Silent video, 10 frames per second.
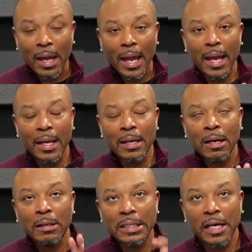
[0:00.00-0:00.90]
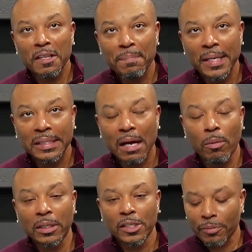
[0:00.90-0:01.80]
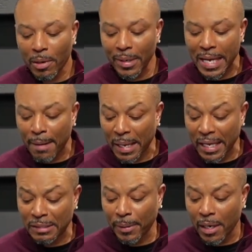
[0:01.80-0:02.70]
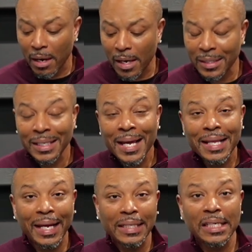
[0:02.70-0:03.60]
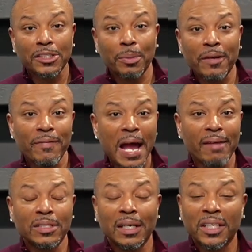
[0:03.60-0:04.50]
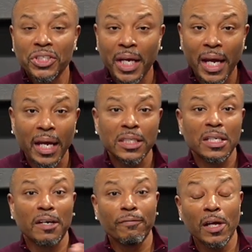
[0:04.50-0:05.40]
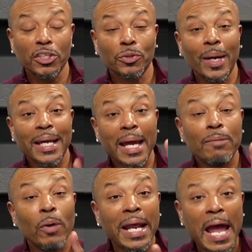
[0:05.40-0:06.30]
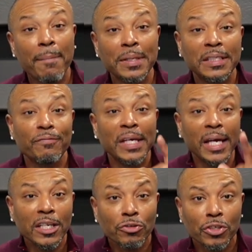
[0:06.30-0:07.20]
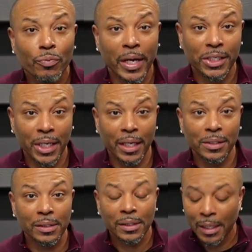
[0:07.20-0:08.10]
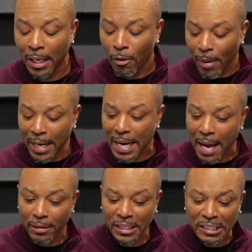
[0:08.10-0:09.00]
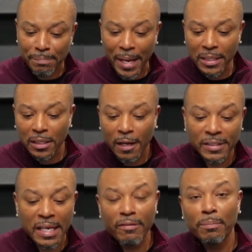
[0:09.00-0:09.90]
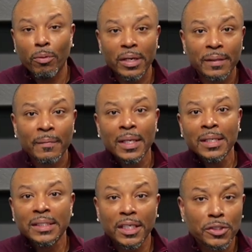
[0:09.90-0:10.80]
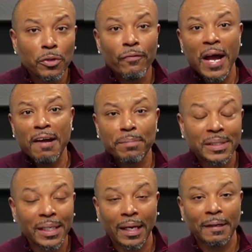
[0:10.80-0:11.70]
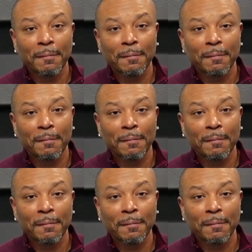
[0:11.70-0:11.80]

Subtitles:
And the other piece that I wanted to throw in that, it's because that $1,825 is going to change, is going to fluctuate. And what happens if the interest rate changes? Right now, this is based off 7.625%.